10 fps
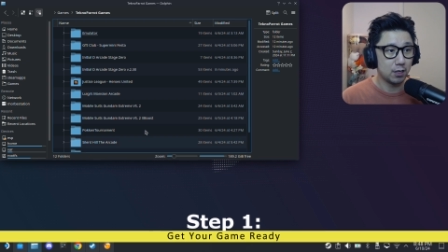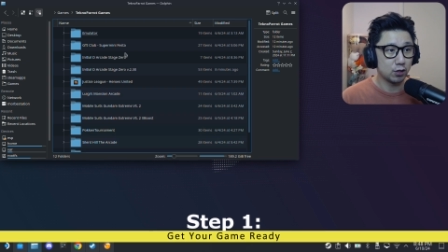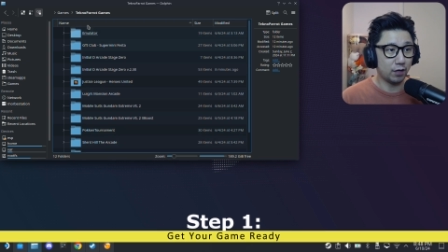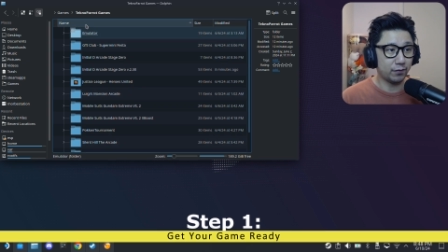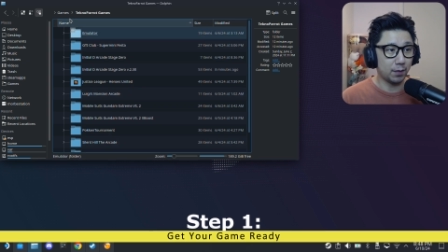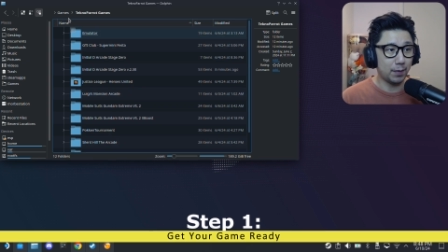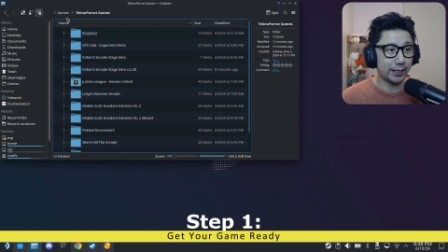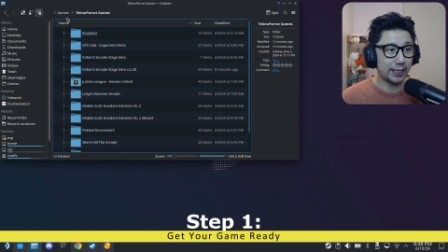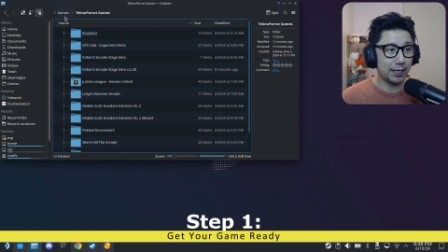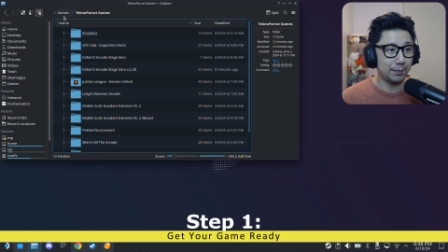So I've got my
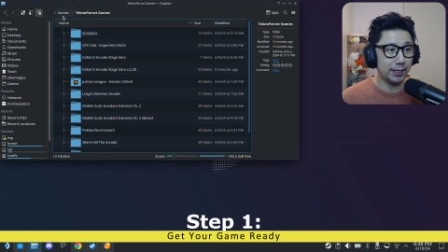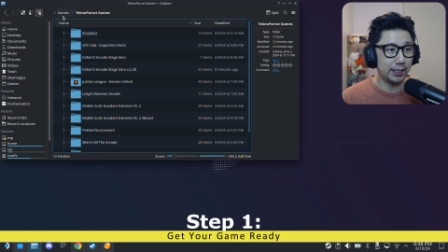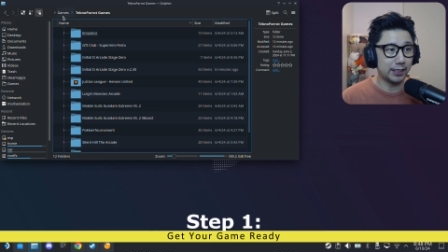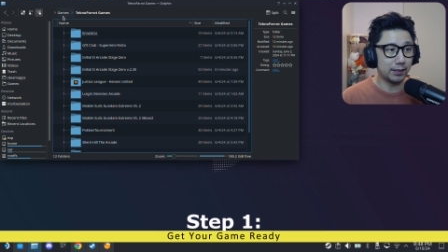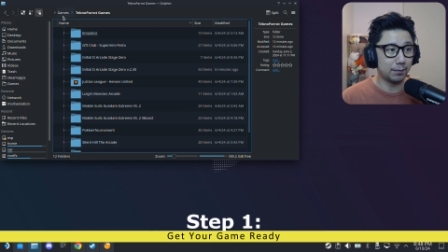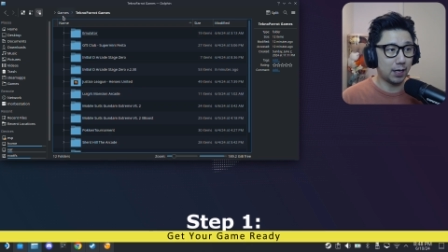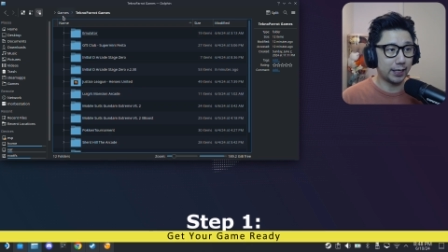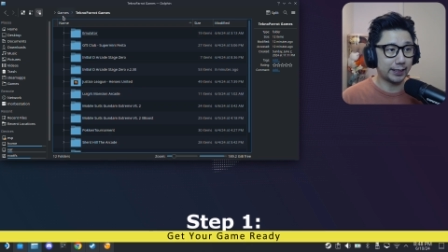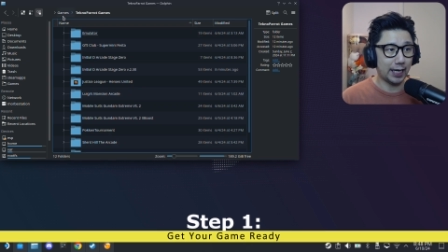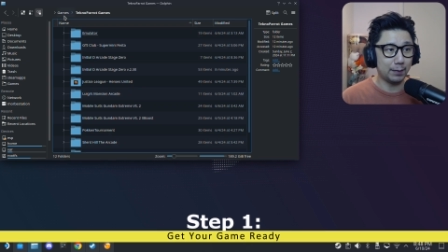game in my
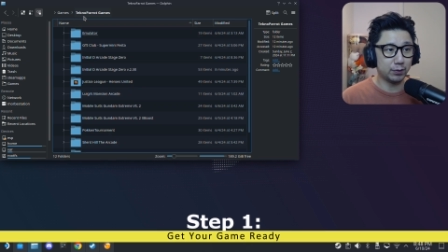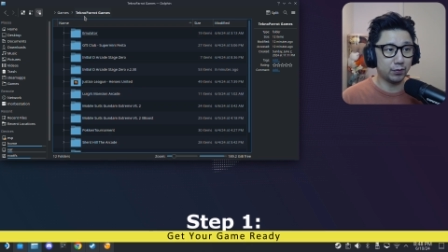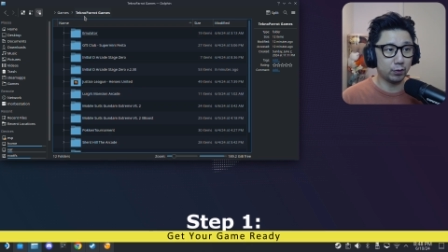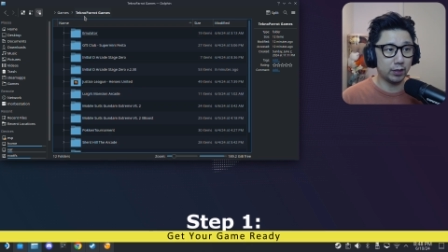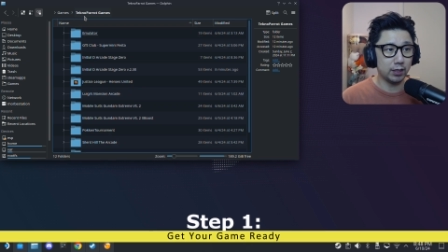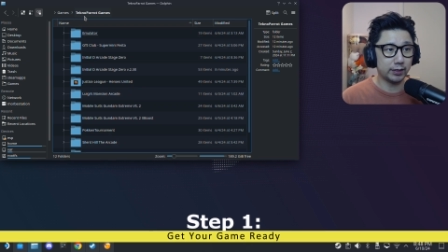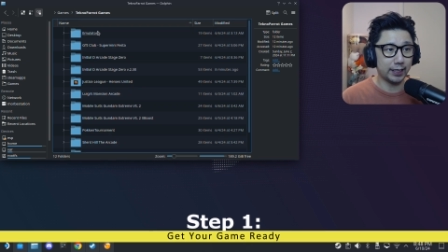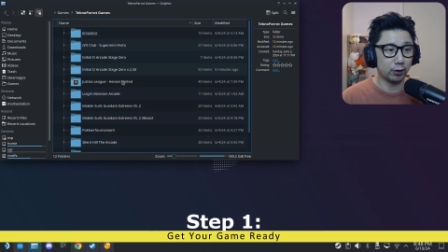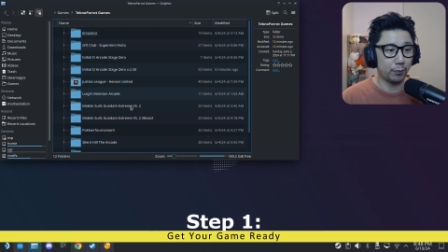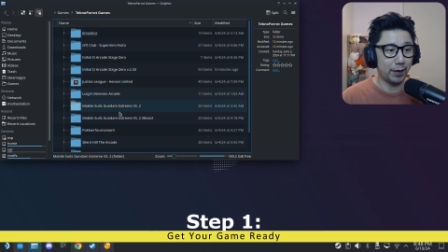games folder,
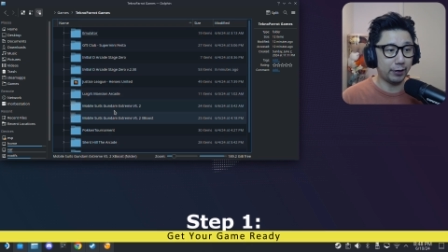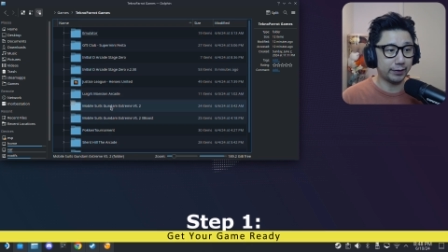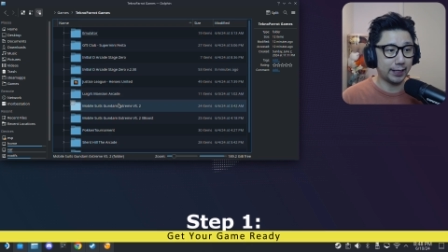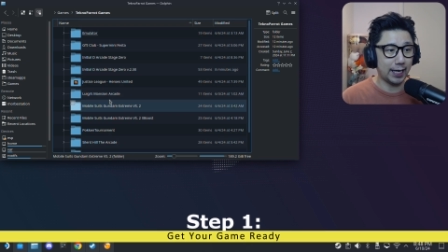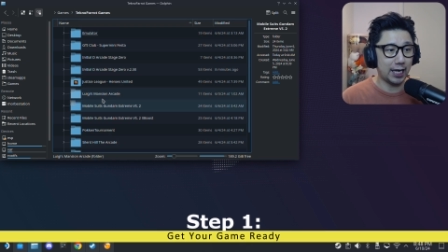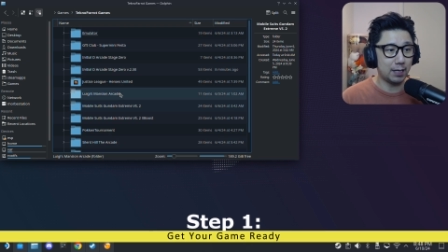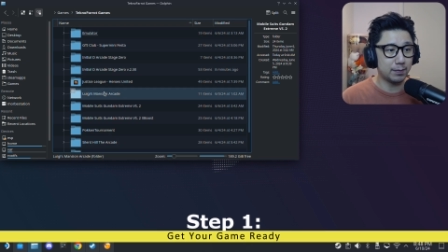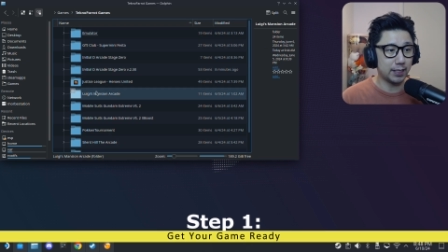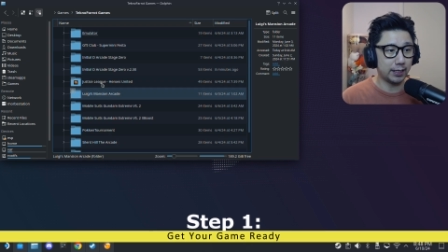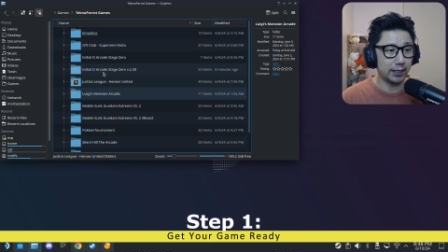TeknoParrot
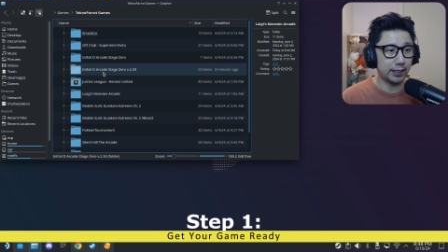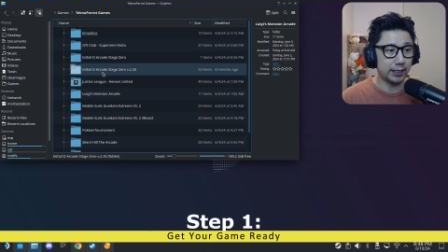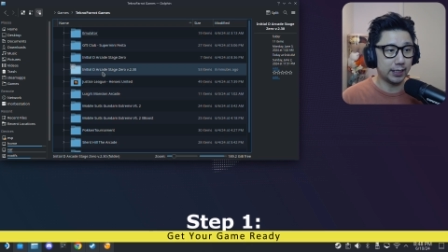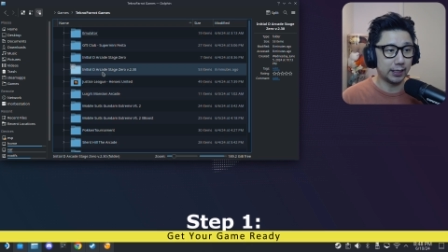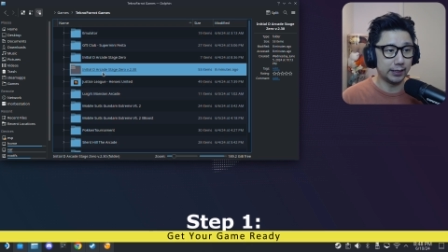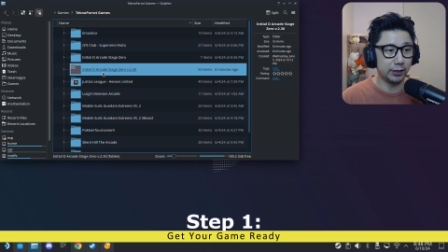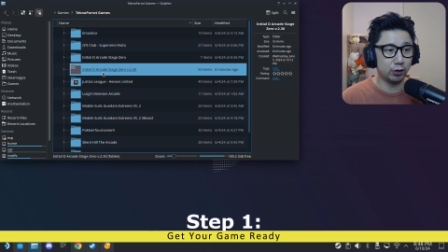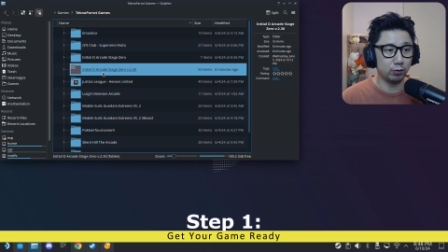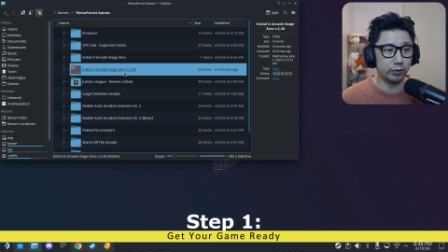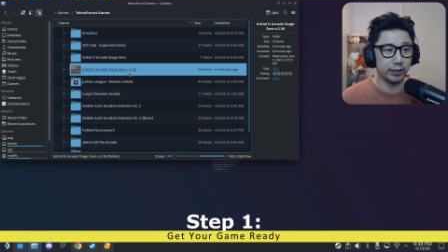Games, and then here,
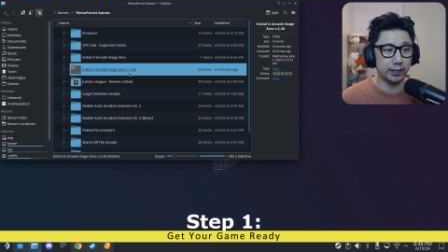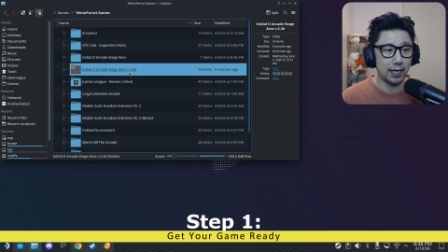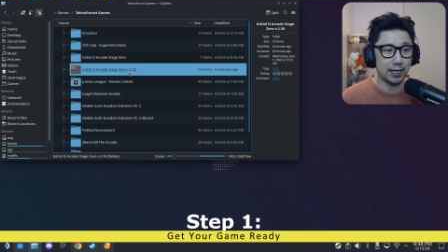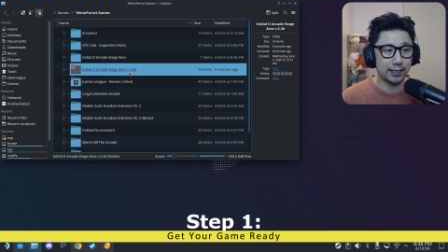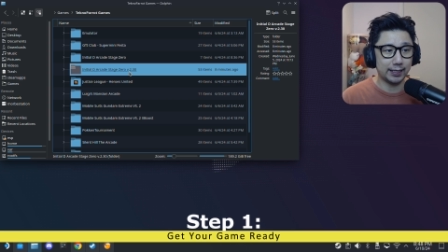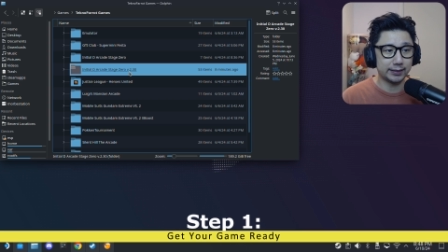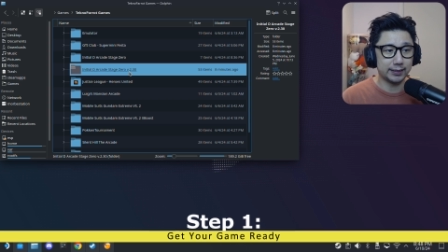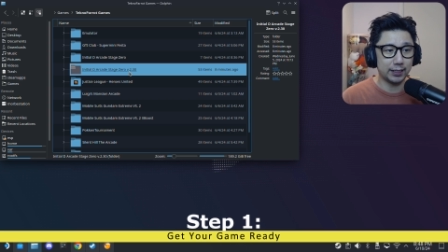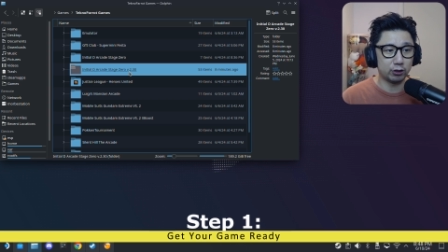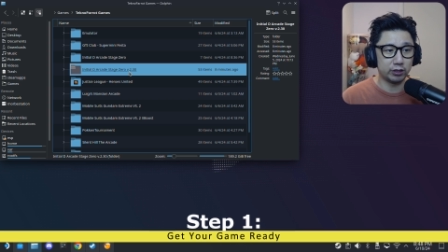Initial D Arcade
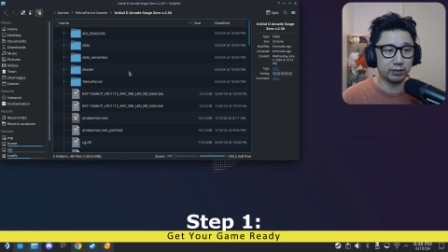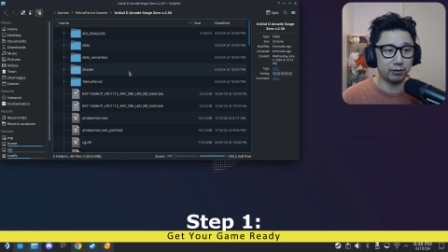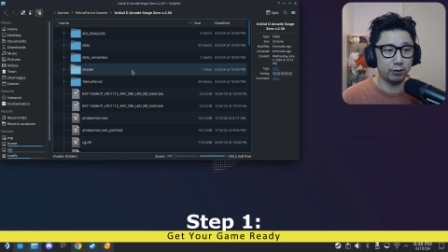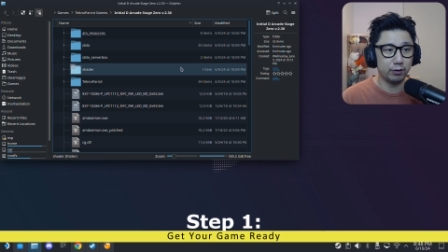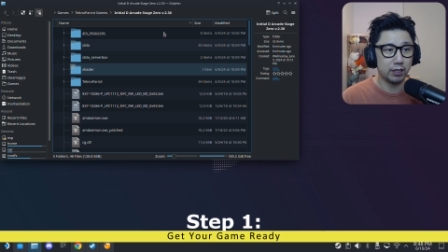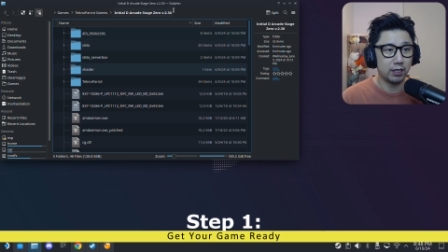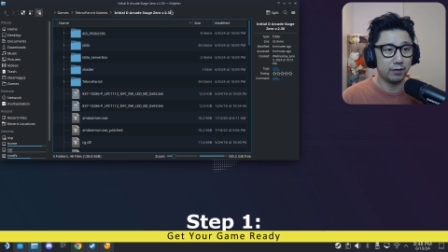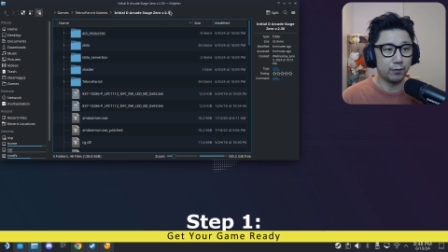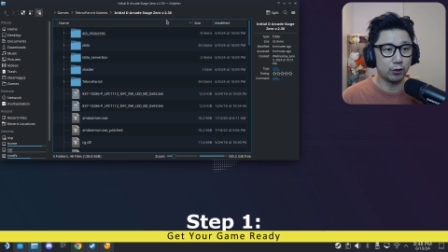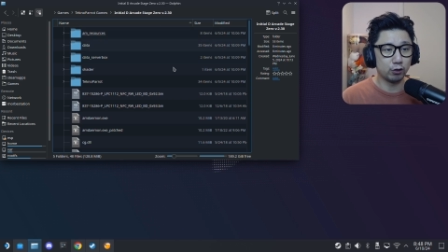Stage 0,
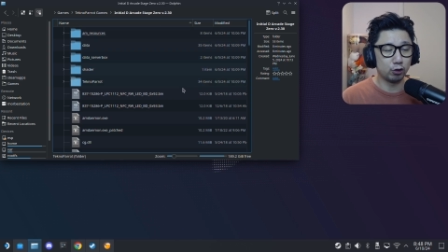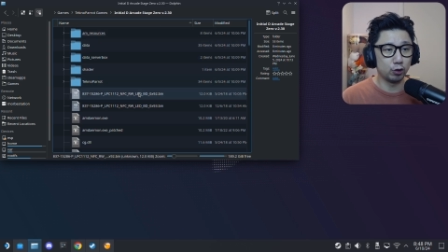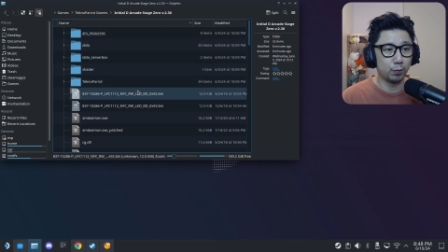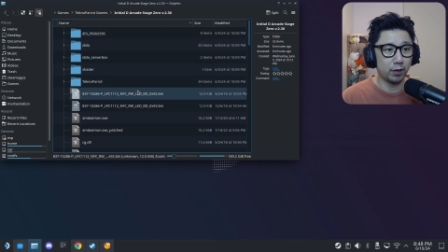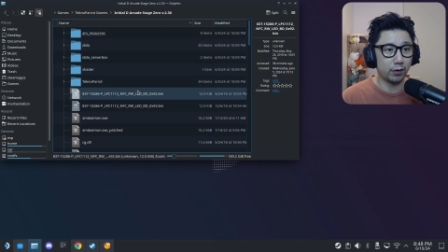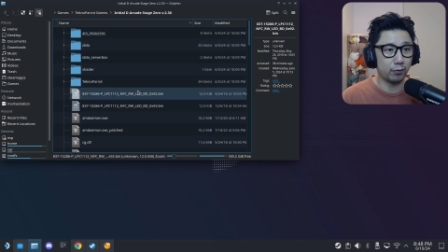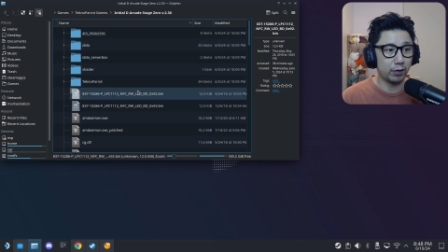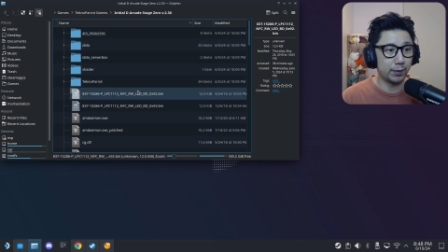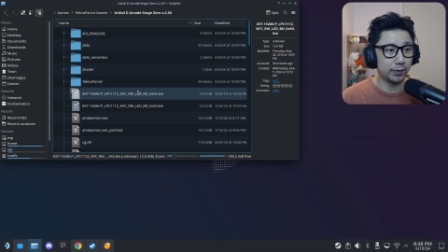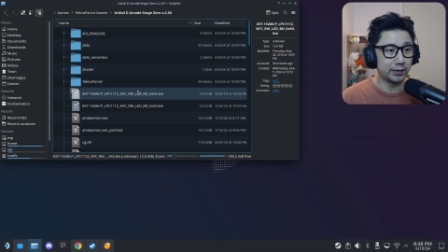version
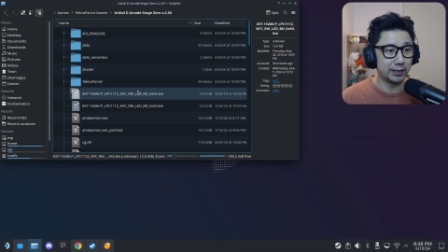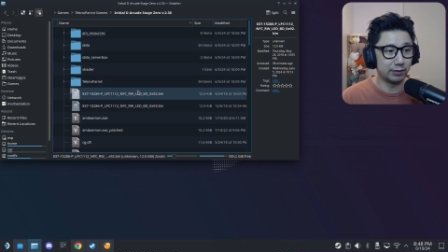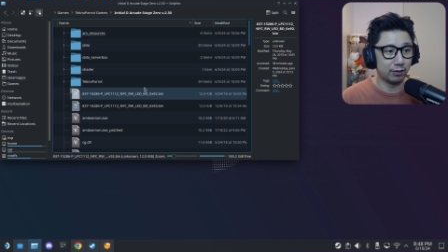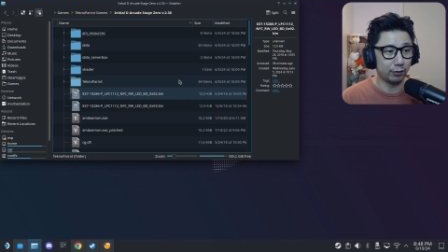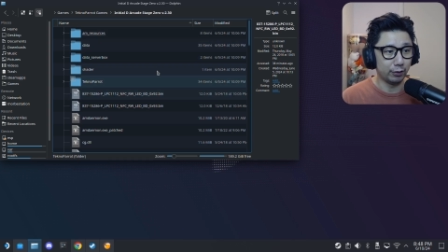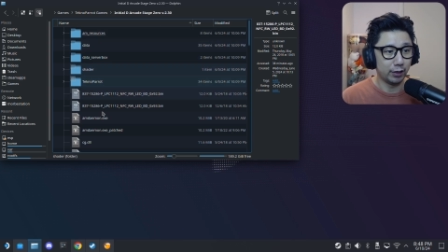2.30.